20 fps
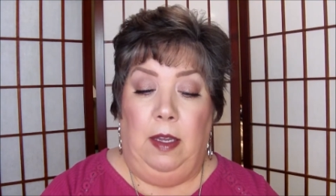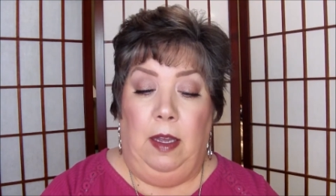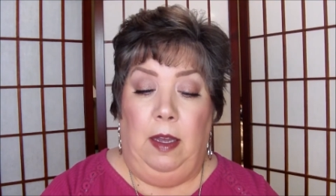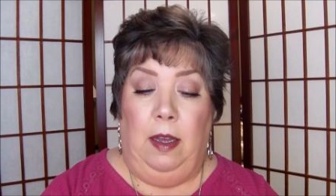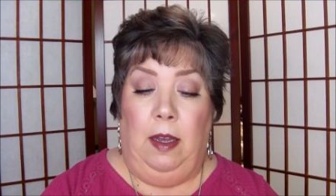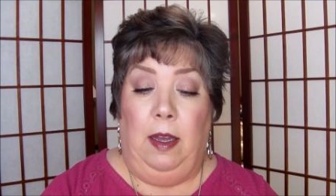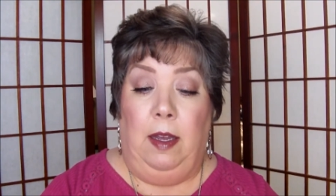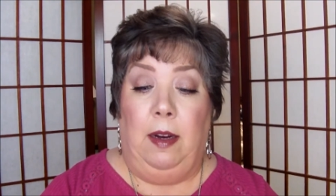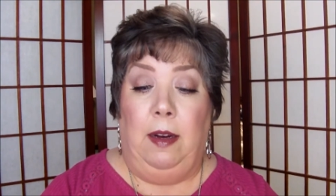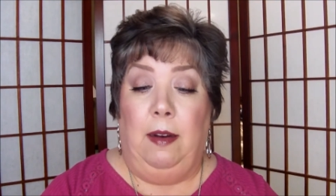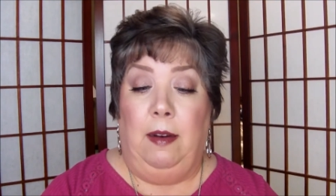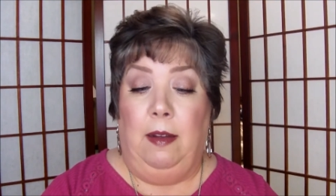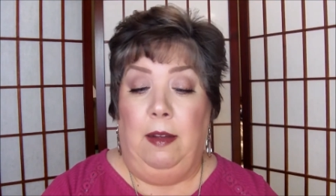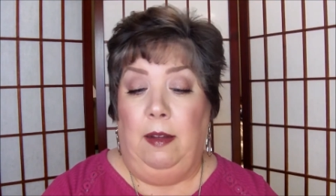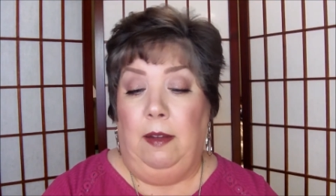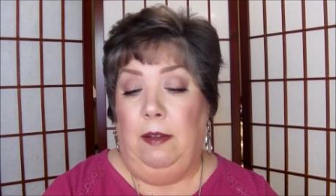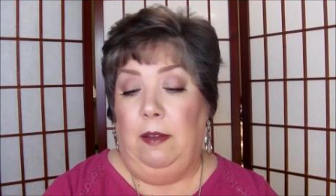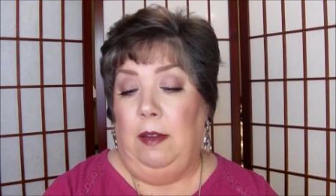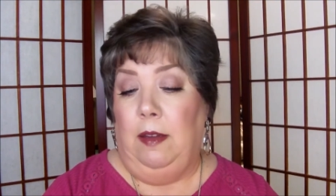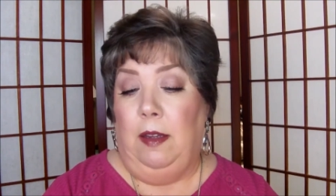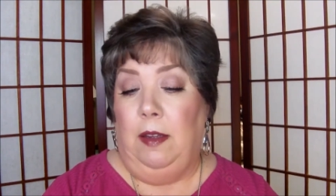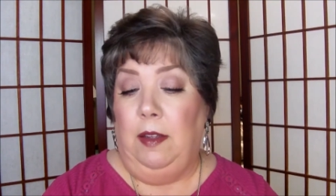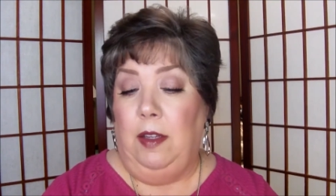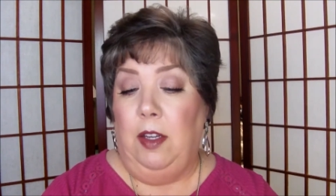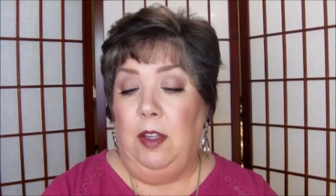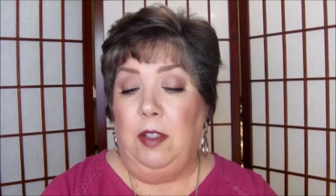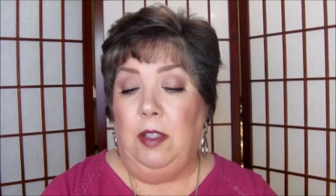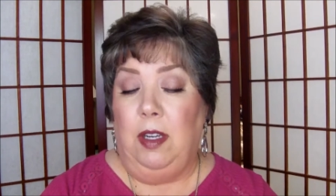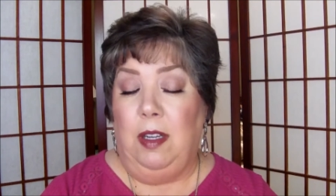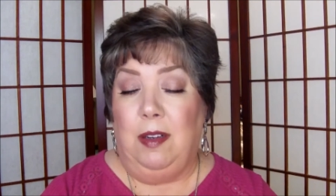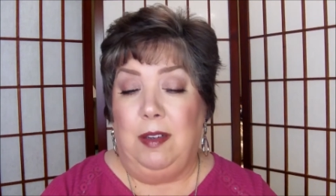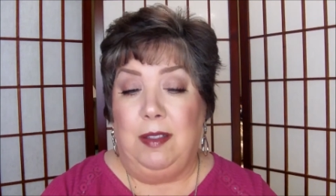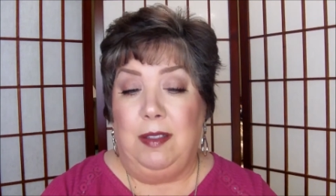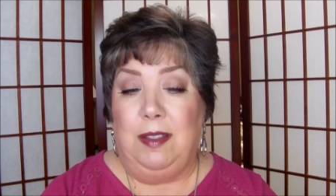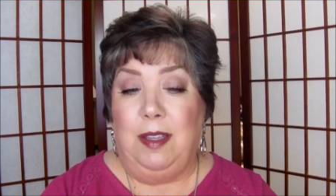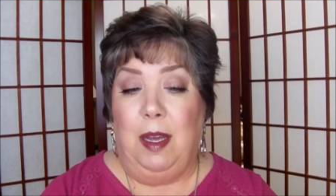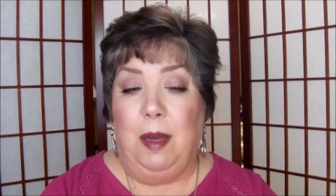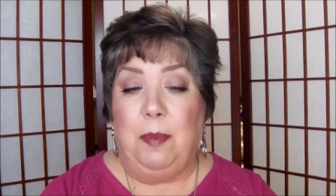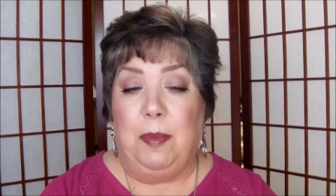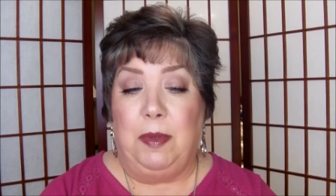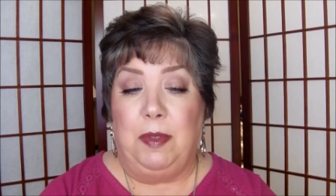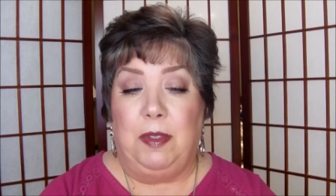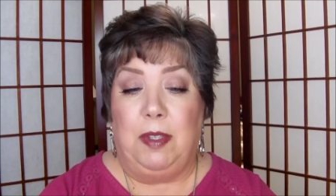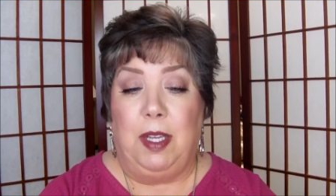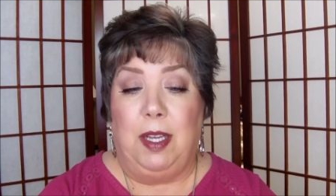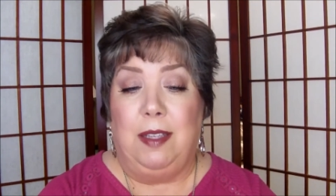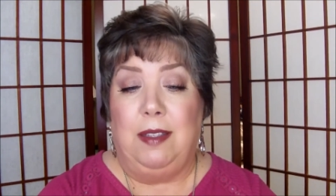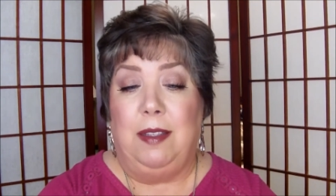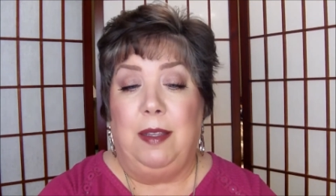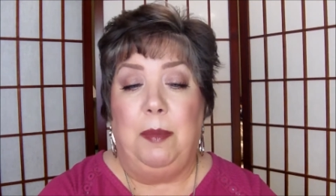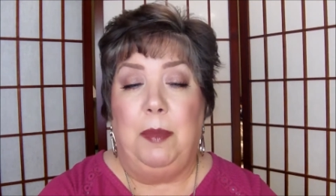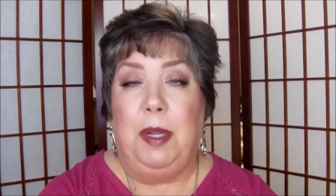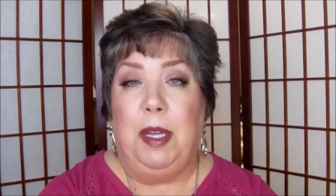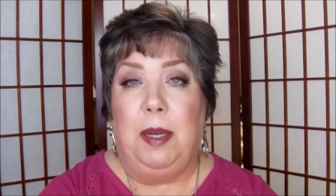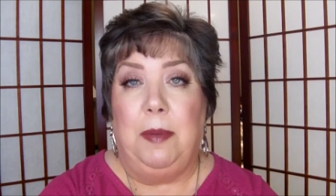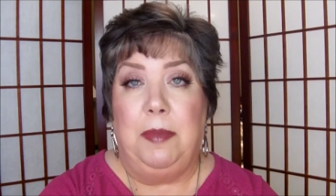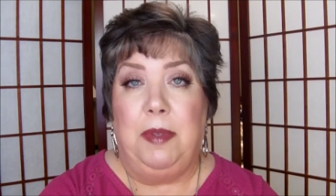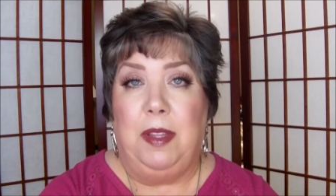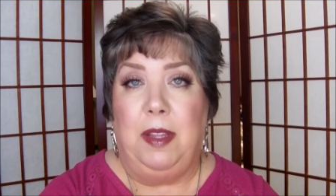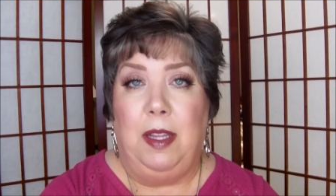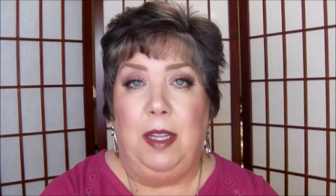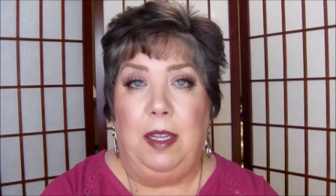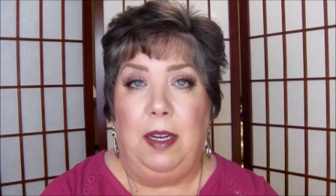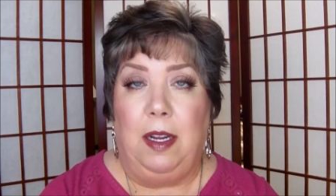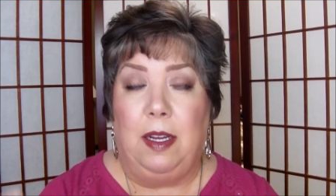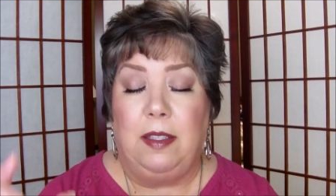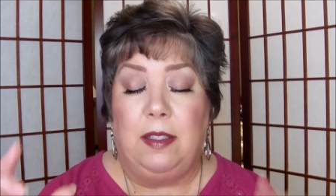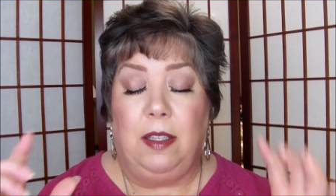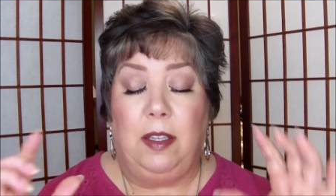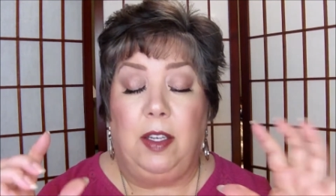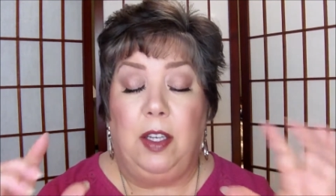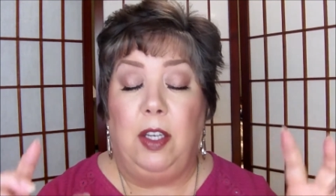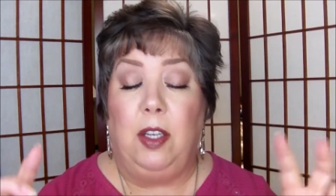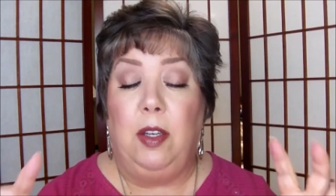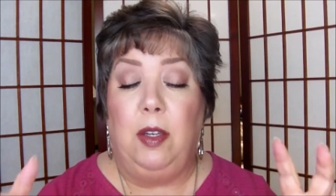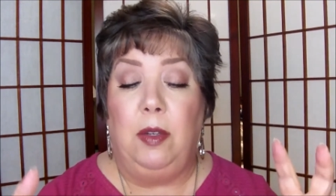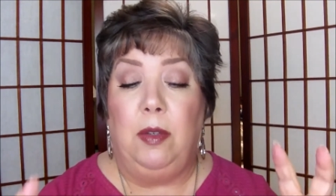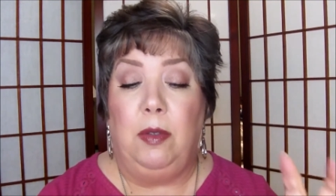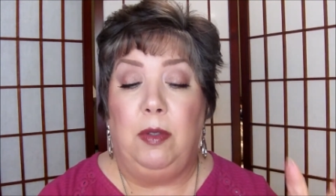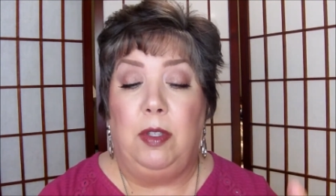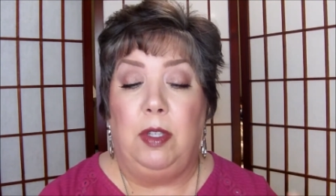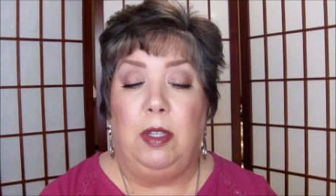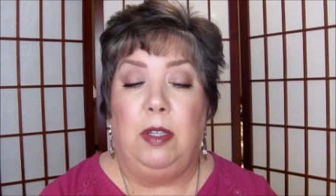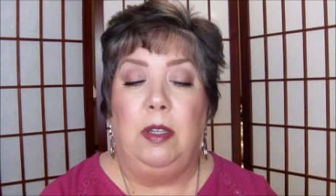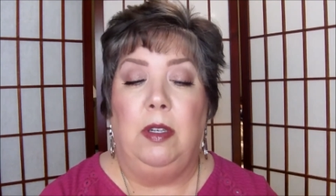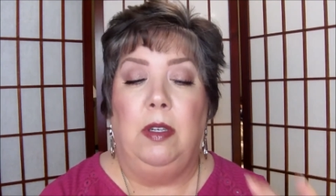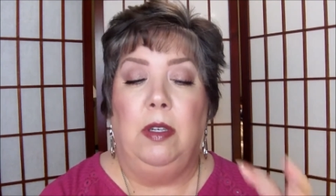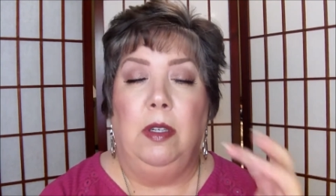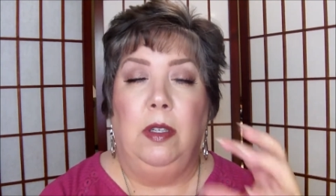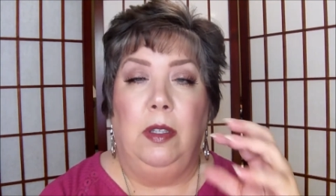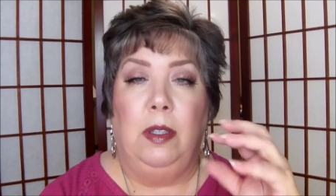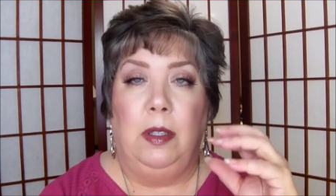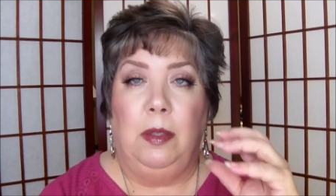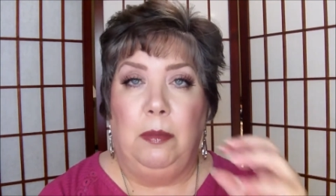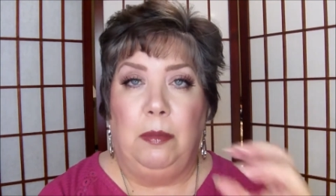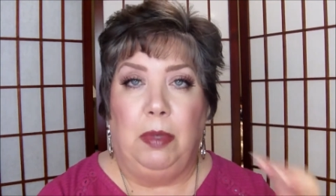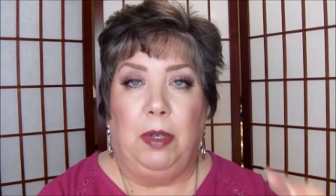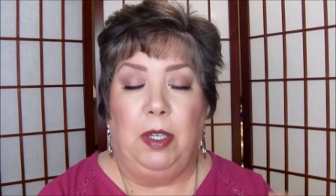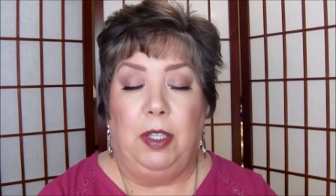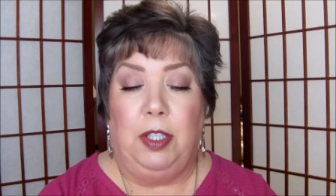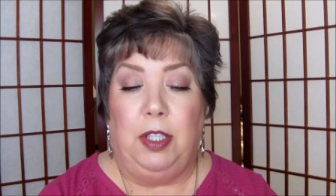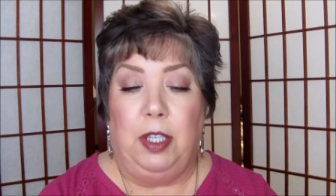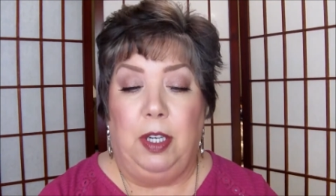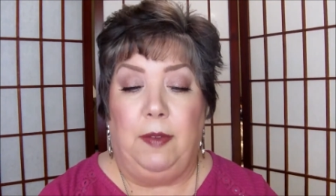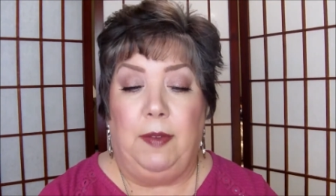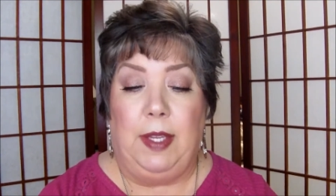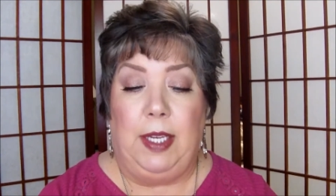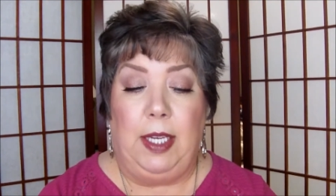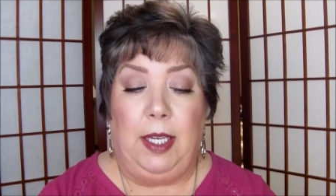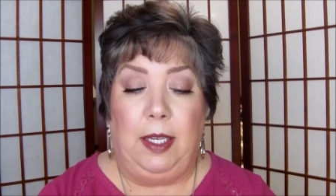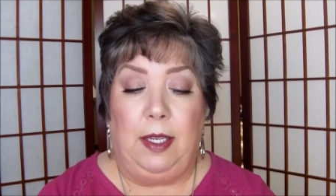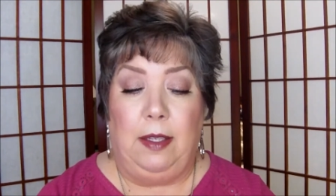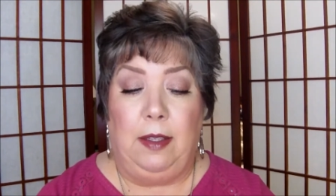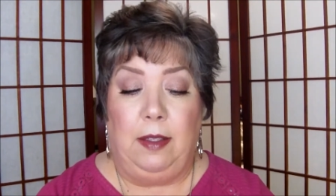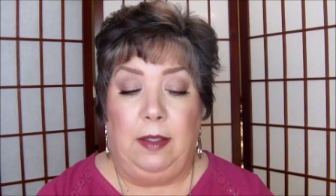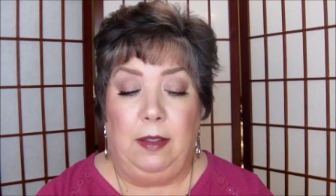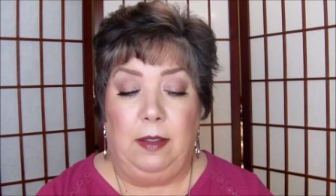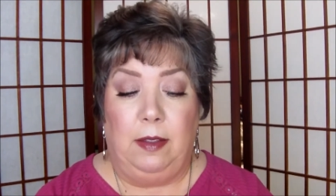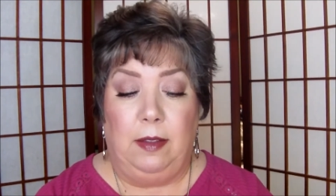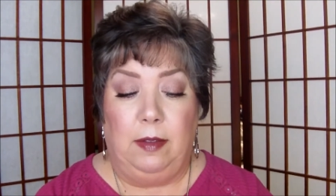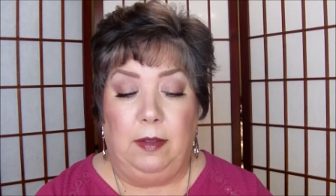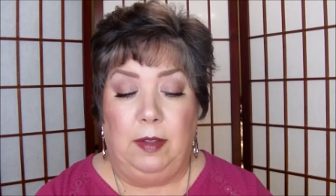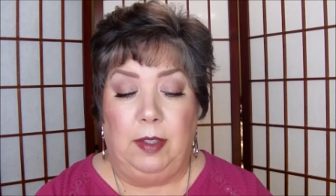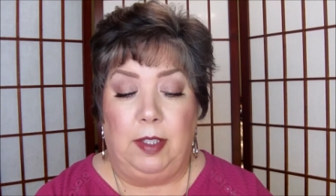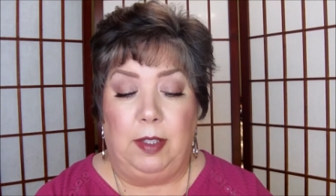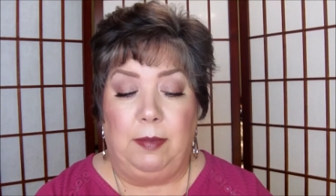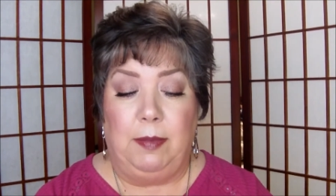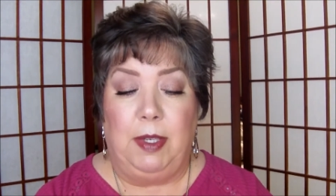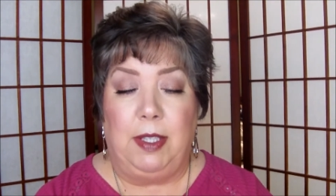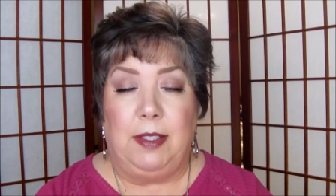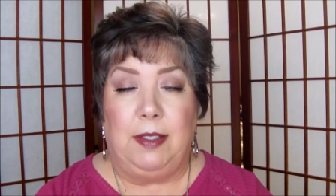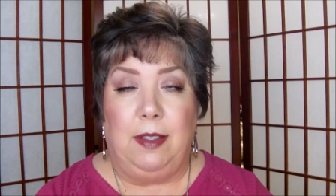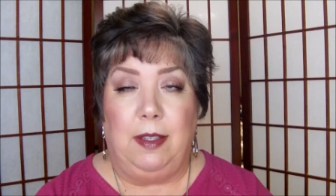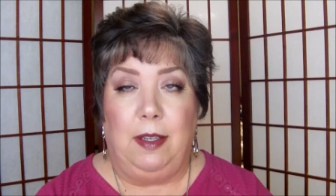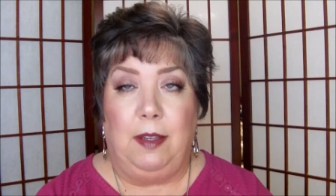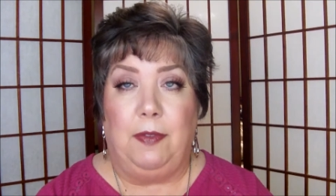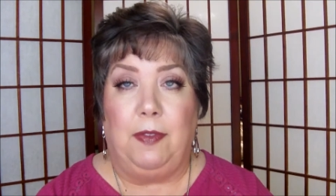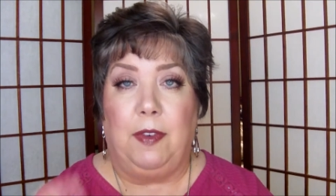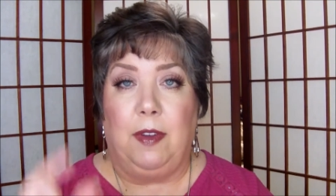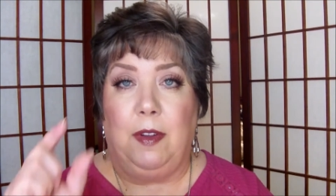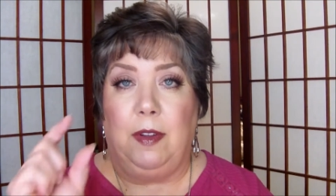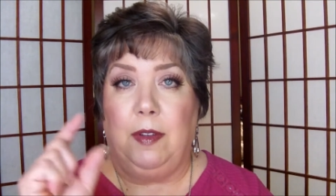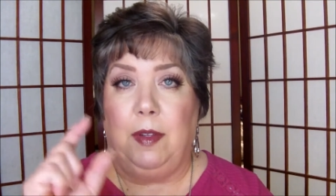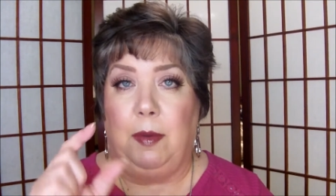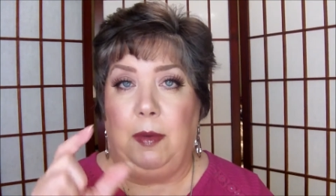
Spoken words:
And usually on a sample size, sometimes it has a huge brush on the end, which makes it difficult.